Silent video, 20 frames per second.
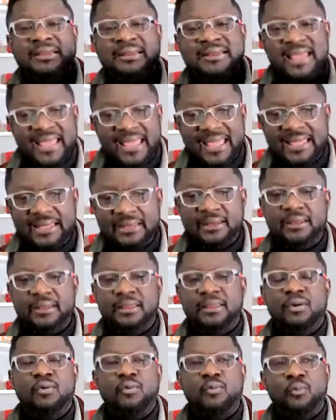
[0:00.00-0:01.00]
Then
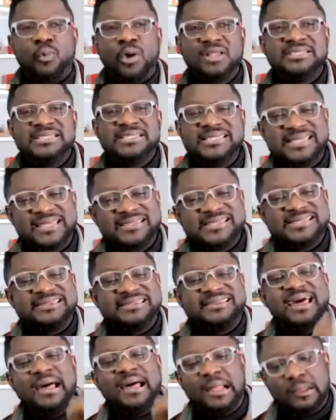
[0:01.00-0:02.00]
what is the
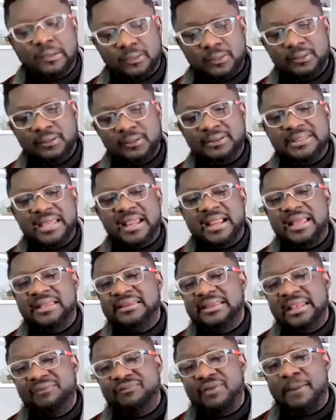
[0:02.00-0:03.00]
style that can
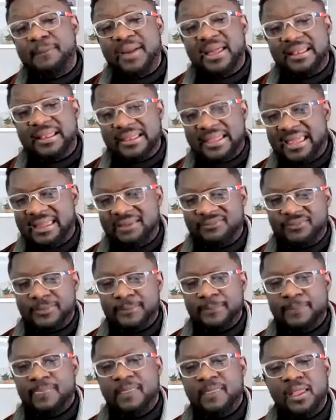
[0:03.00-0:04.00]
deliver my life?
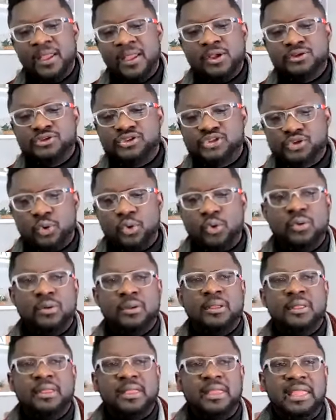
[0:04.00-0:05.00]

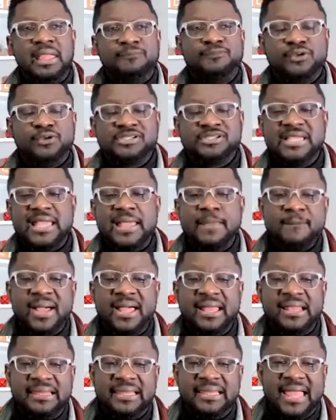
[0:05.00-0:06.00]
So if you say
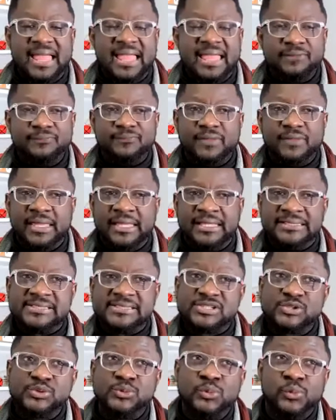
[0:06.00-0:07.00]
my life
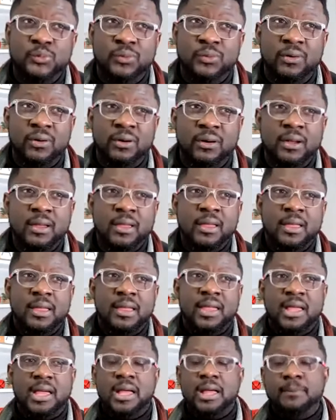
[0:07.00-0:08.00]
is to
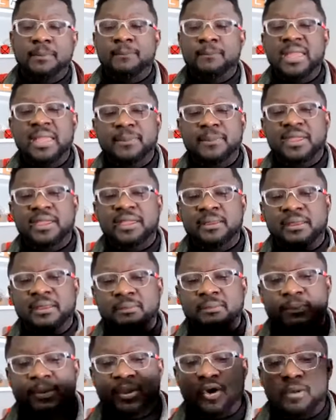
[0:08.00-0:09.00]
maybe
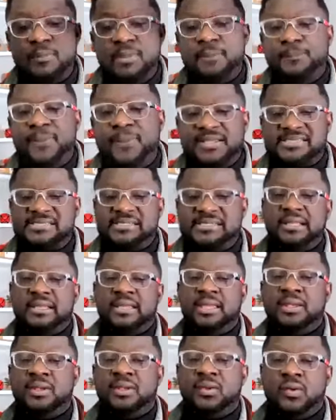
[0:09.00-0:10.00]
become a
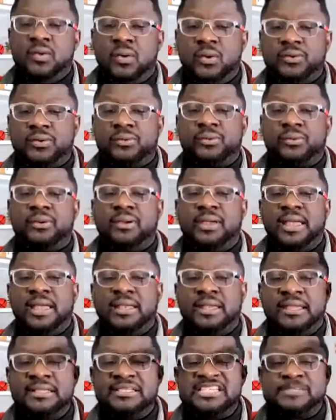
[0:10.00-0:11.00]
best-selling author
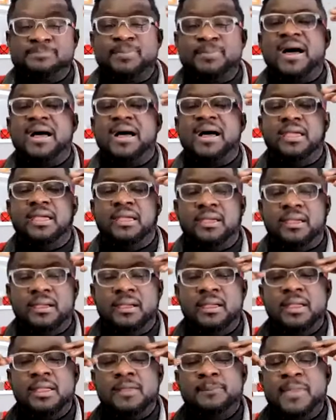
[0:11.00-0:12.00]
and
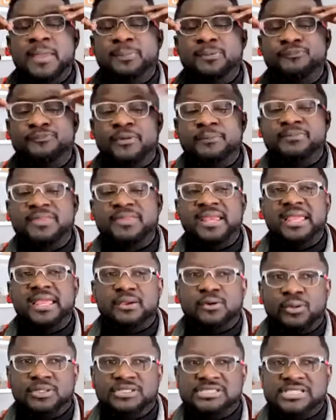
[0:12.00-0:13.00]
inspire people from 3
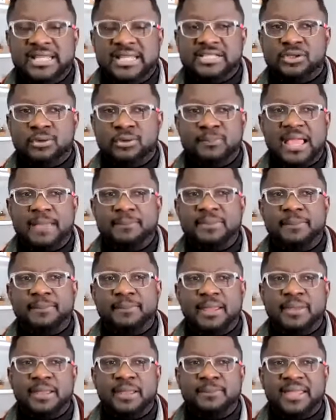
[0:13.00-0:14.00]
continents or blah, blah,
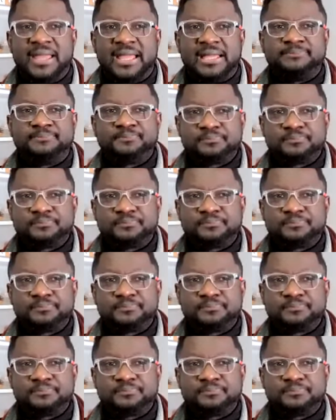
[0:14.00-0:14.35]
blah, blah, blah.